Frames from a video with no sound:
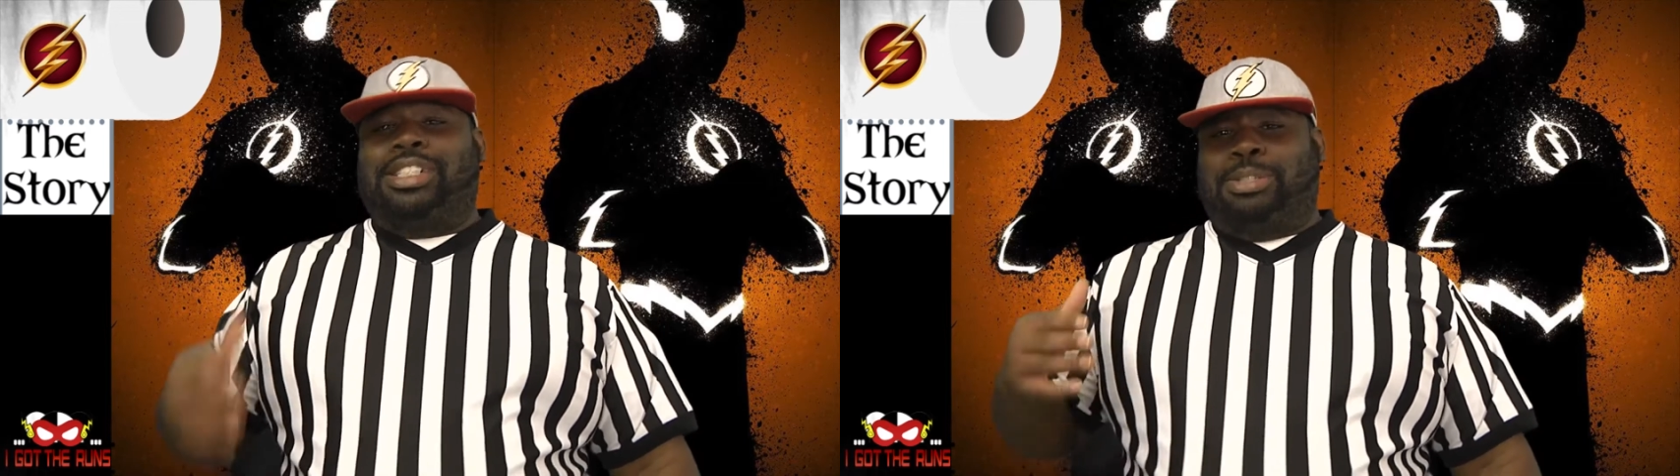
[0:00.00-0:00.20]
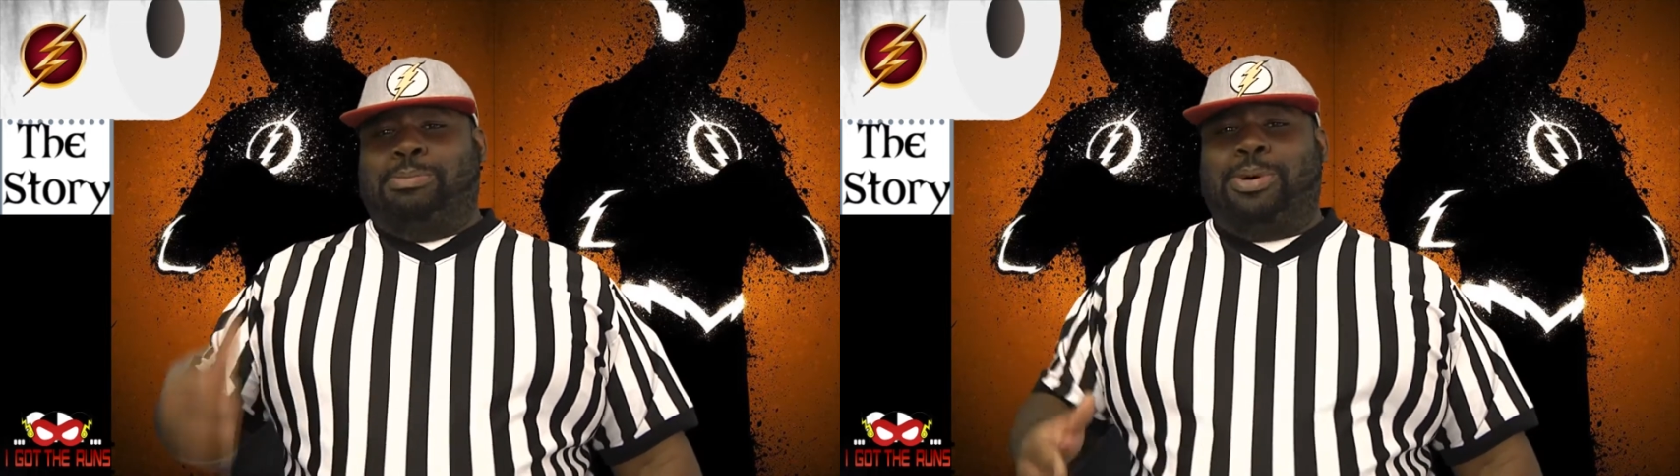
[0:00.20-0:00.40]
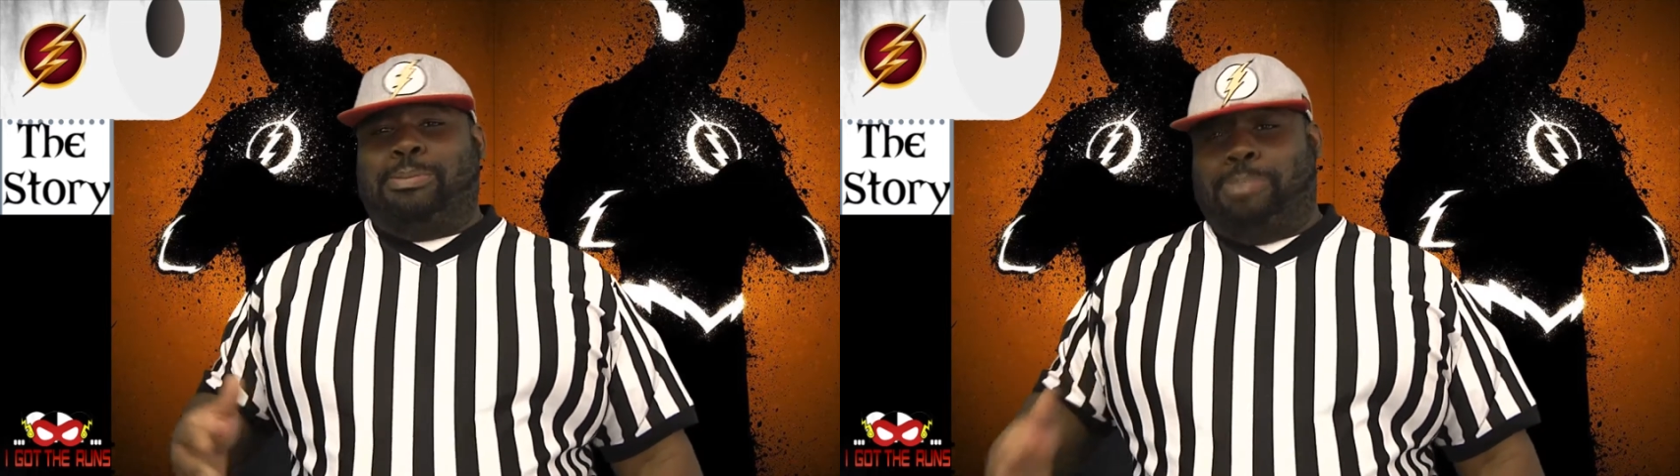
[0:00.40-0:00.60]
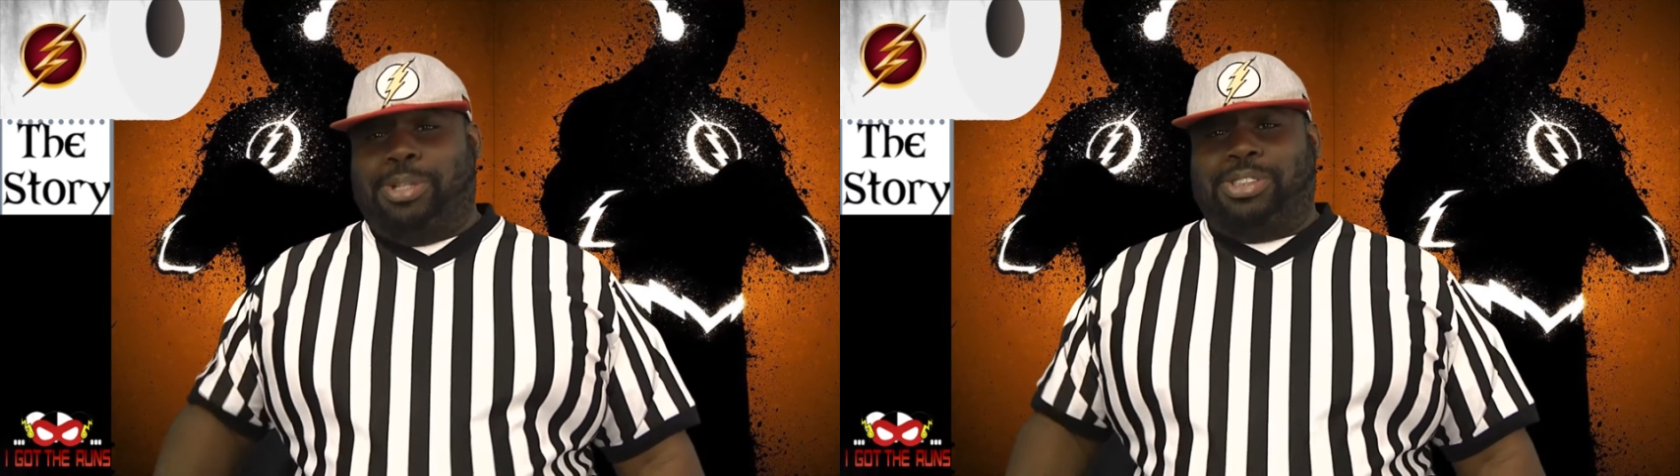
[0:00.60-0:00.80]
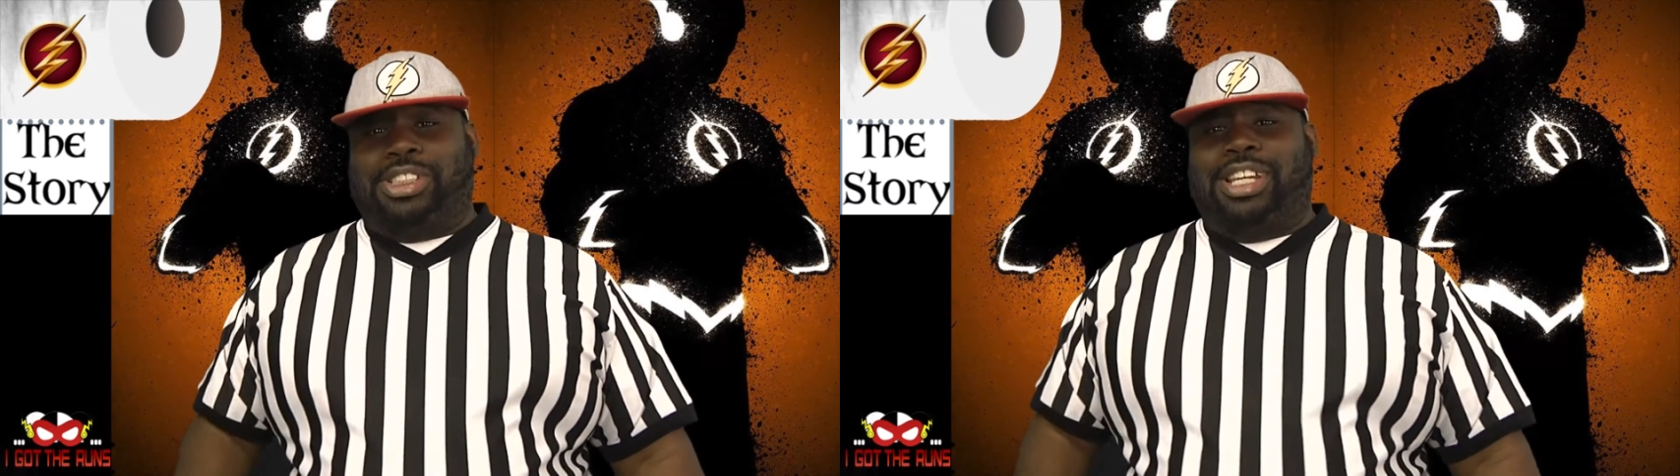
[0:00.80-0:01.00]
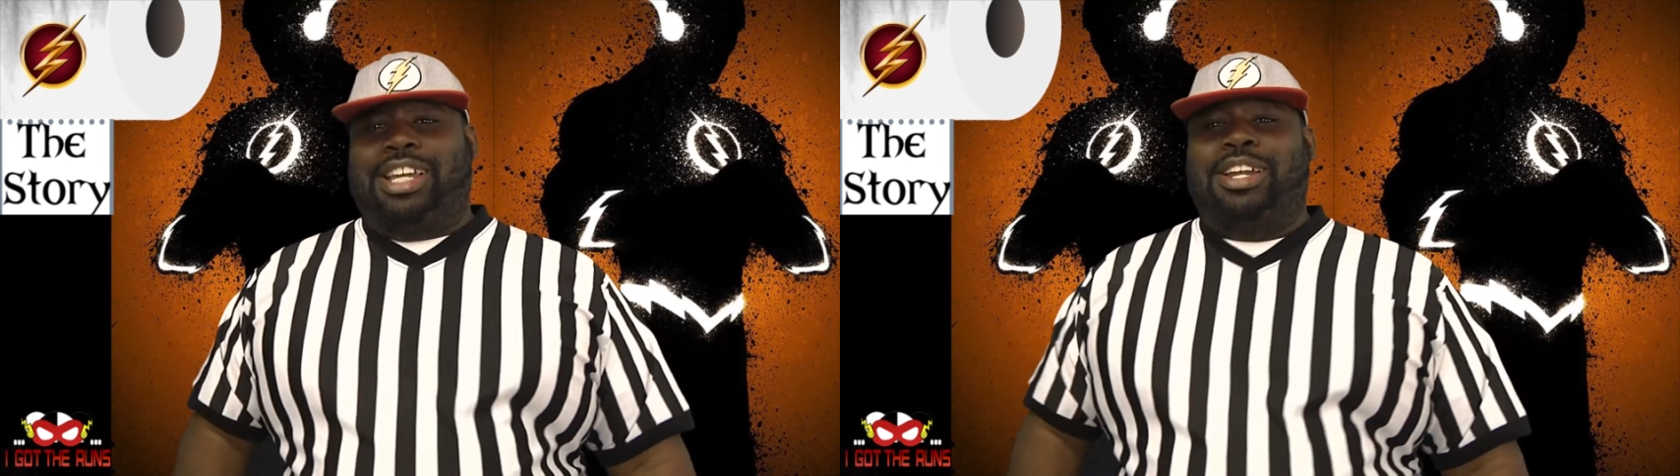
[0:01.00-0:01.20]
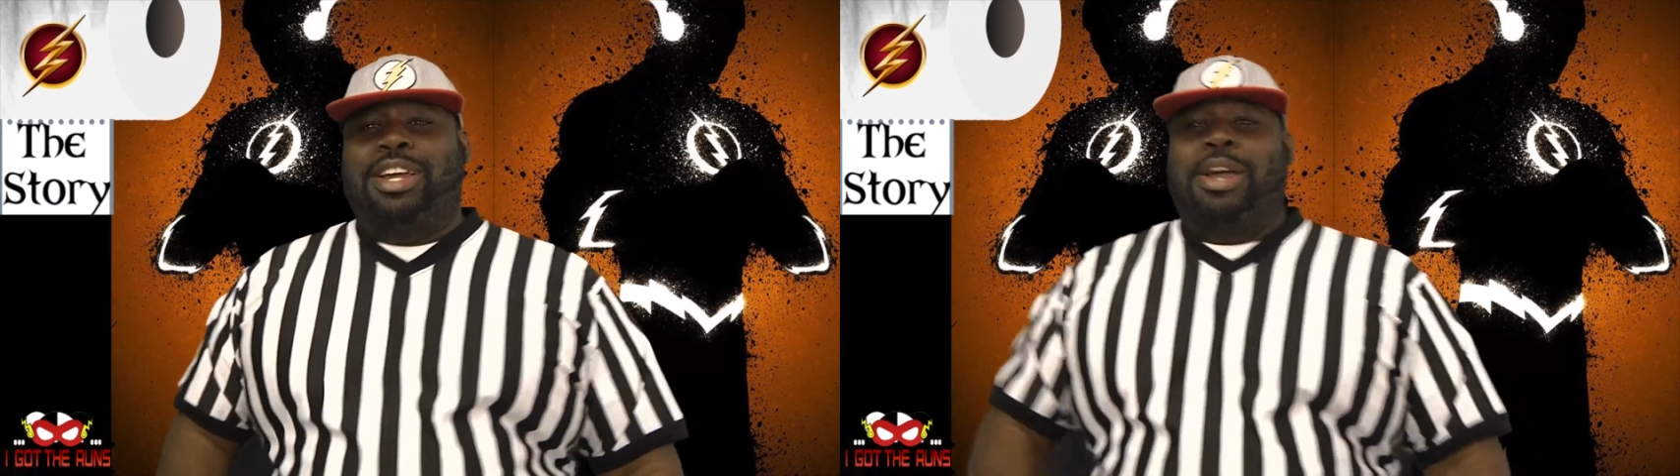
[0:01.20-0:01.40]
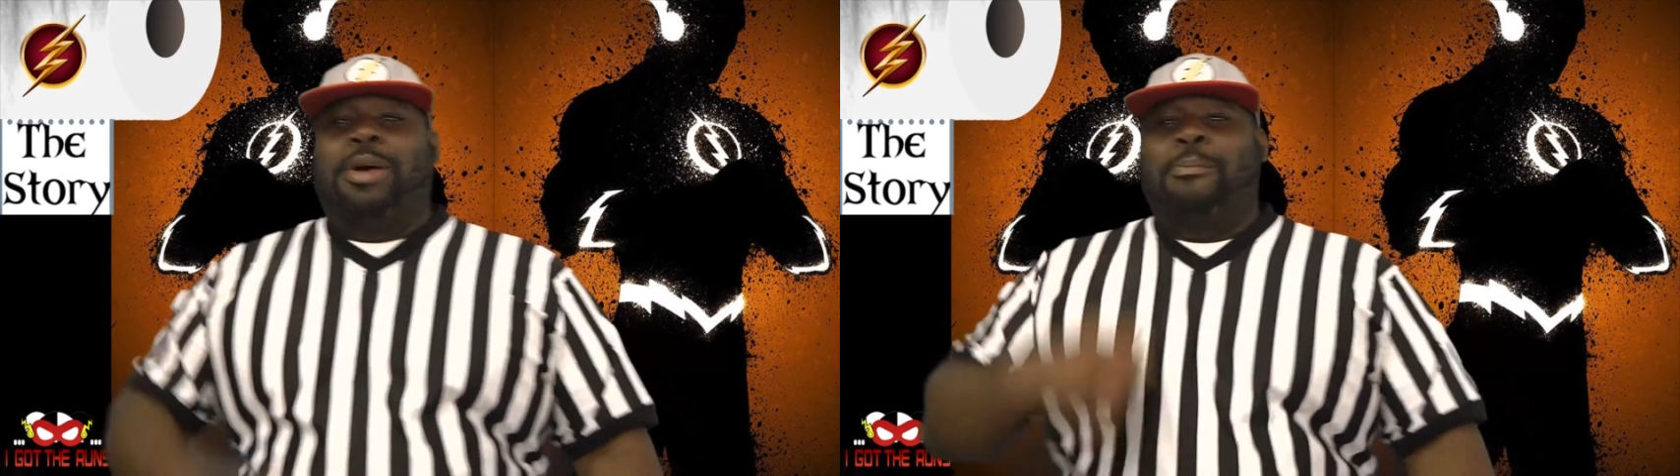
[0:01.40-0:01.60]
some more bullshit,